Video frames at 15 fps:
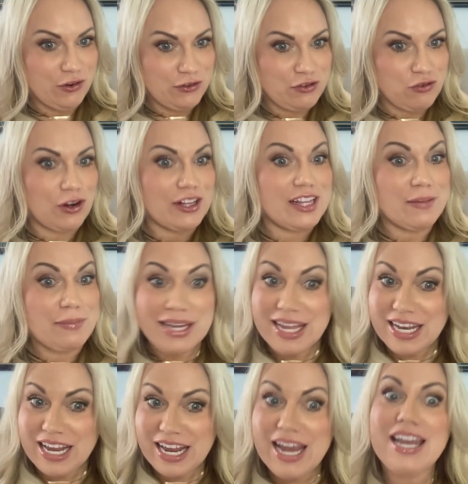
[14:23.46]
towards the
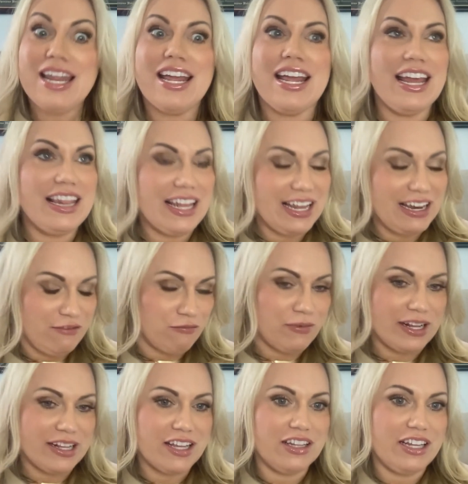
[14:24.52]
beginning. And then
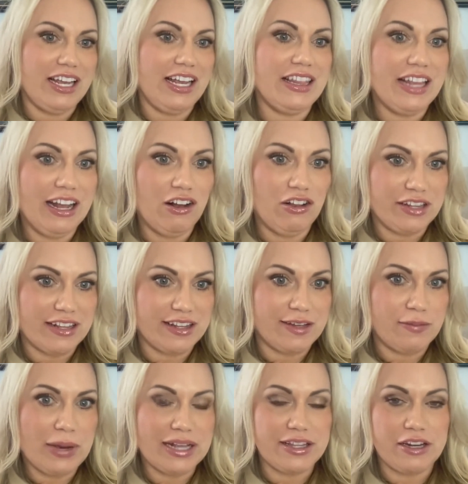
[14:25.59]
recently they all tested
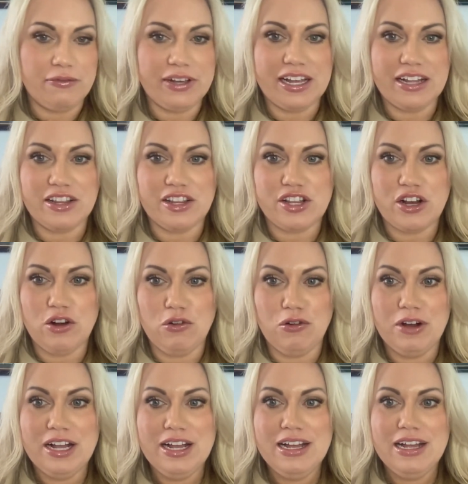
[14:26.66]
positive again. So
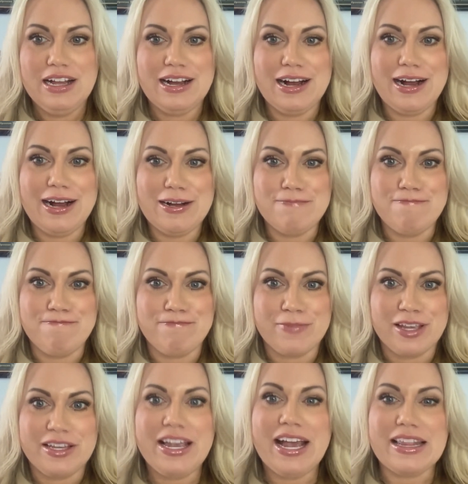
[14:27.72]

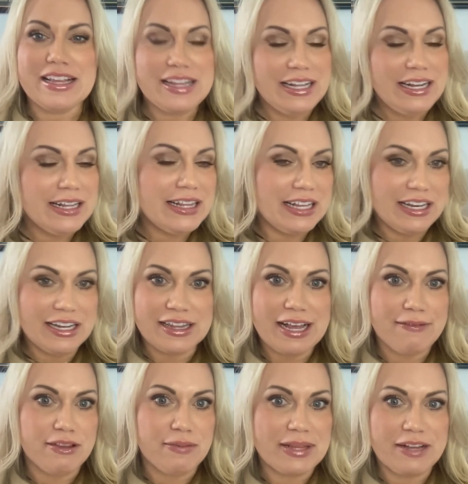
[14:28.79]
yeah, the CDC does have
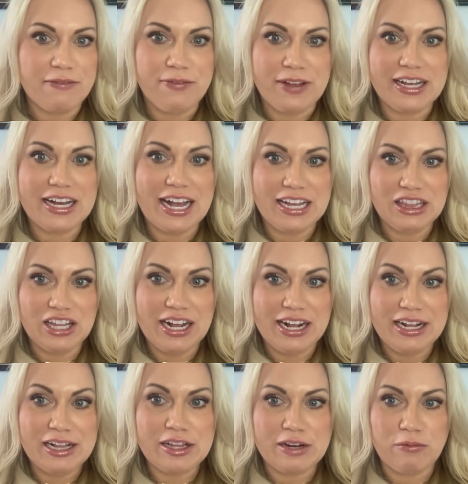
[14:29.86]
specific
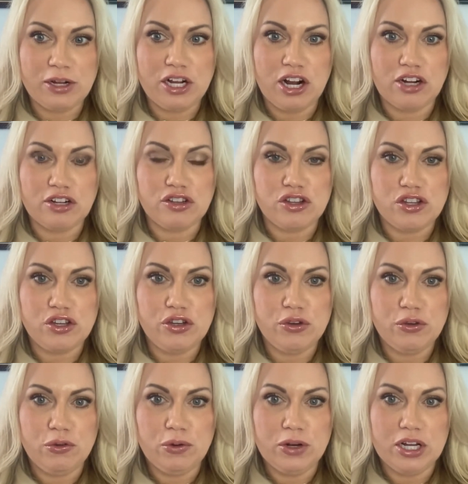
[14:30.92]
guidelines in regards
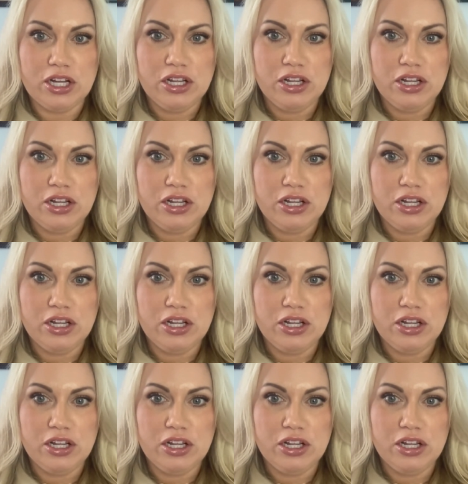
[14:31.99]
to,